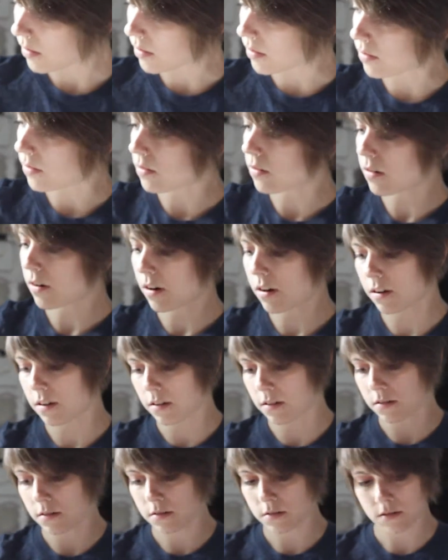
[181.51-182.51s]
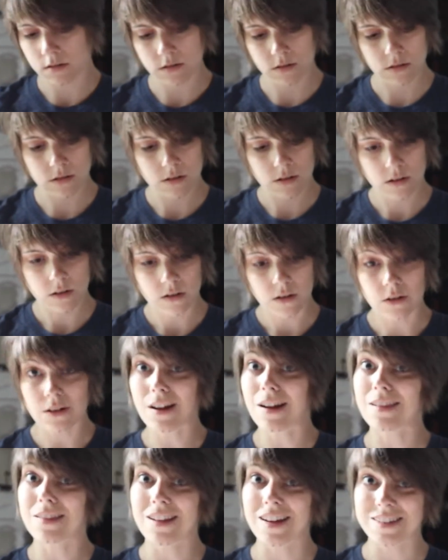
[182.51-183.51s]
All right,
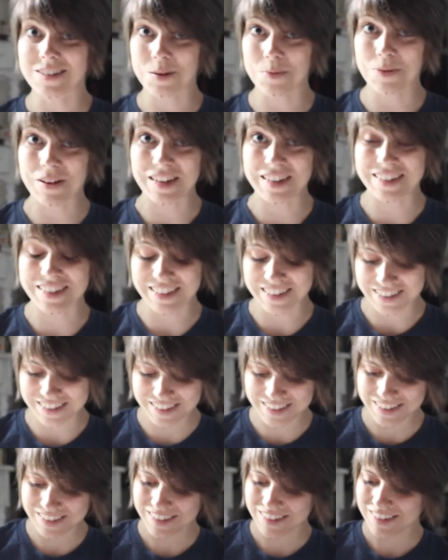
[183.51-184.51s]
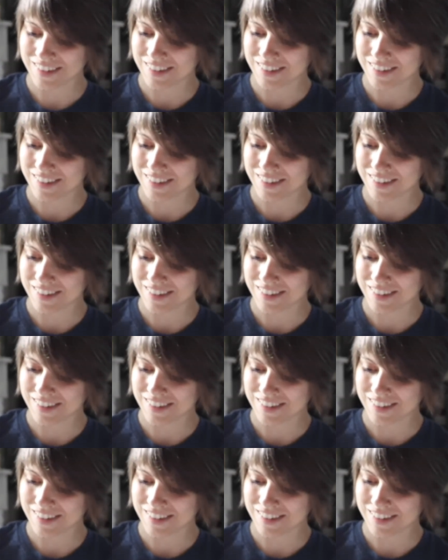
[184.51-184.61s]
got lots of pieces.